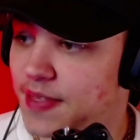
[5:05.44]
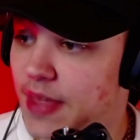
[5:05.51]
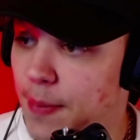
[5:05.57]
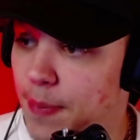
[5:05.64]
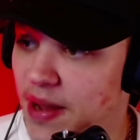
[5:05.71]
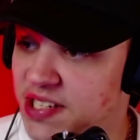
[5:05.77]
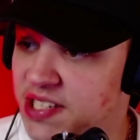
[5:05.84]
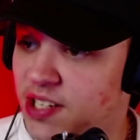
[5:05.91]

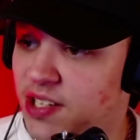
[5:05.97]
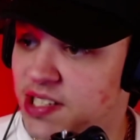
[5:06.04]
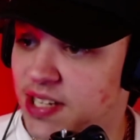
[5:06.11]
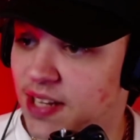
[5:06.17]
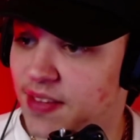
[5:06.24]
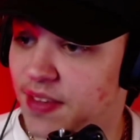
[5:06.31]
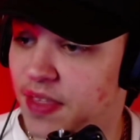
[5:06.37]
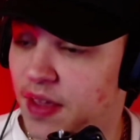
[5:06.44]
basically said
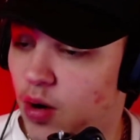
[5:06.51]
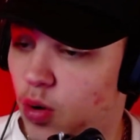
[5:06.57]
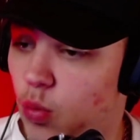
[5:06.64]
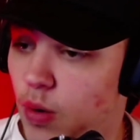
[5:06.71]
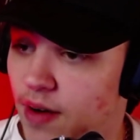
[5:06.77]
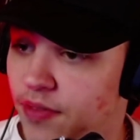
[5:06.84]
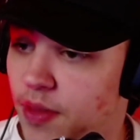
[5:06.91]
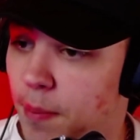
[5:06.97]
that they are
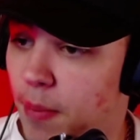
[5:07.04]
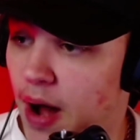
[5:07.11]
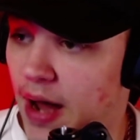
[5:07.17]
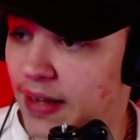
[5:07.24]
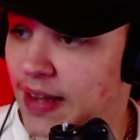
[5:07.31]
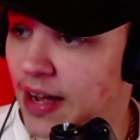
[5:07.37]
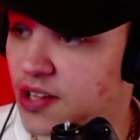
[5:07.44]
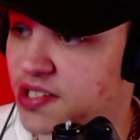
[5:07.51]
aware of the bot
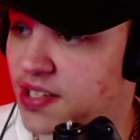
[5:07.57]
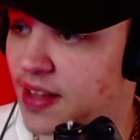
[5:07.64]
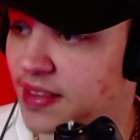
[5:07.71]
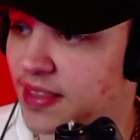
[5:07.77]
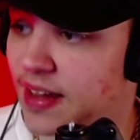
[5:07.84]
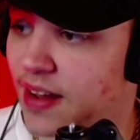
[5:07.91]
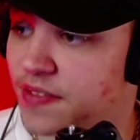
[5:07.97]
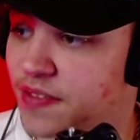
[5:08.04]
accounts and that
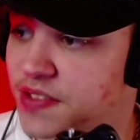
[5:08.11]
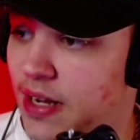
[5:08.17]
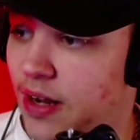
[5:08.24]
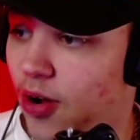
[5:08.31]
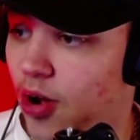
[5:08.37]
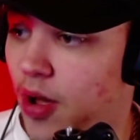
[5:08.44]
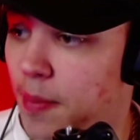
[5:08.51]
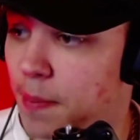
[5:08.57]
they have sent
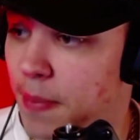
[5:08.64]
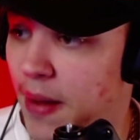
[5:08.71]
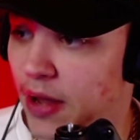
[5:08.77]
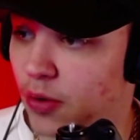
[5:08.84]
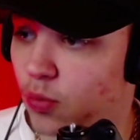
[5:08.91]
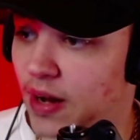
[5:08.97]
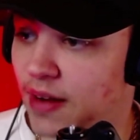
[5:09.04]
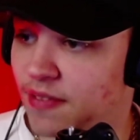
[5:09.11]
out a ban
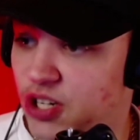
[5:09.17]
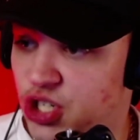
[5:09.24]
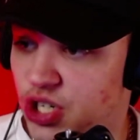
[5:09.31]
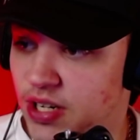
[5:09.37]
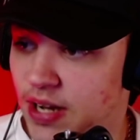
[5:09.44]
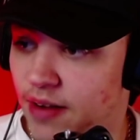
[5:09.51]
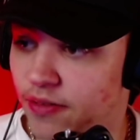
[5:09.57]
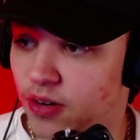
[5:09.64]
wave that should
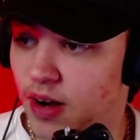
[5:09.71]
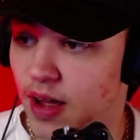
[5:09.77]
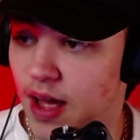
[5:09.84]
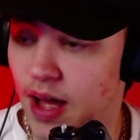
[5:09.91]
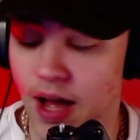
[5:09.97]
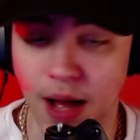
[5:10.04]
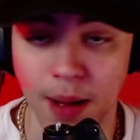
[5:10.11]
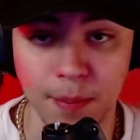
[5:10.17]
cover
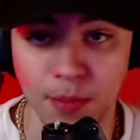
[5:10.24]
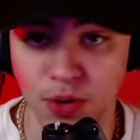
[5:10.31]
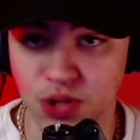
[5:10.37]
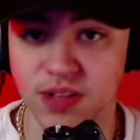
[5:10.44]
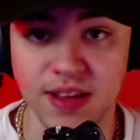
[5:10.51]
uh, most of the